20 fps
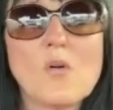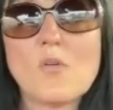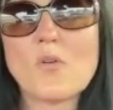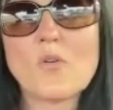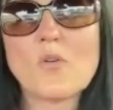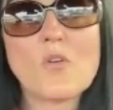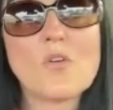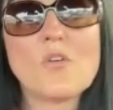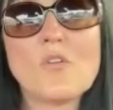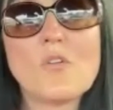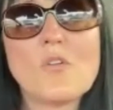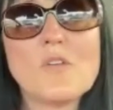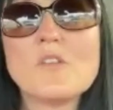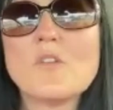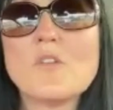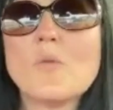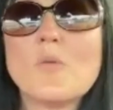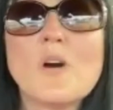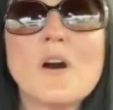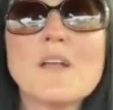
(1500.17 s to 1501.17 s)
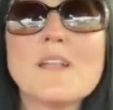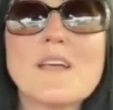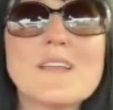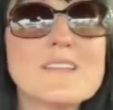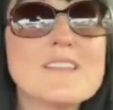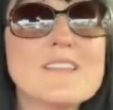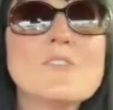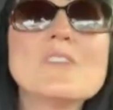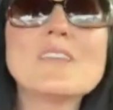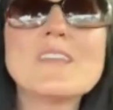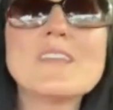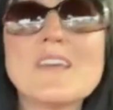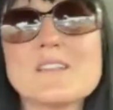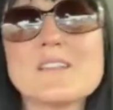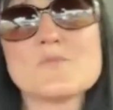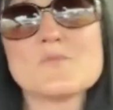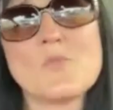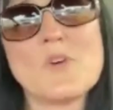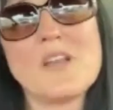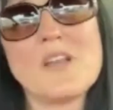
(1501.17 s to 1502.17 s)
or you know what, they only
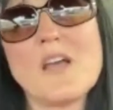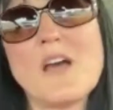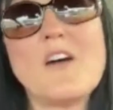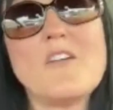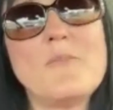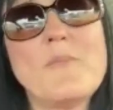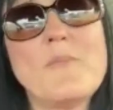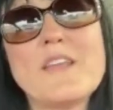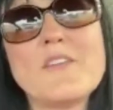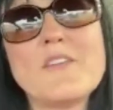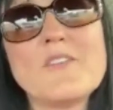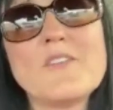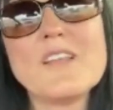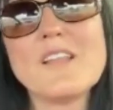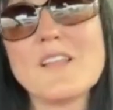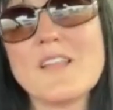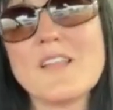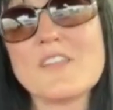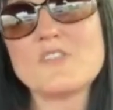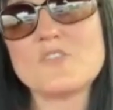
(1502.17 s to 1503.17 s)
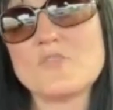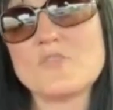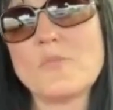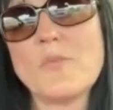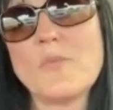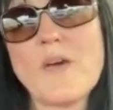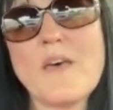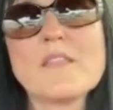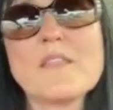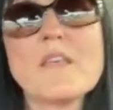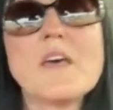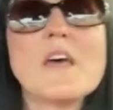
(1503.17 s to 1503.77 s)
has 1.5 bed. I really like 2 bath.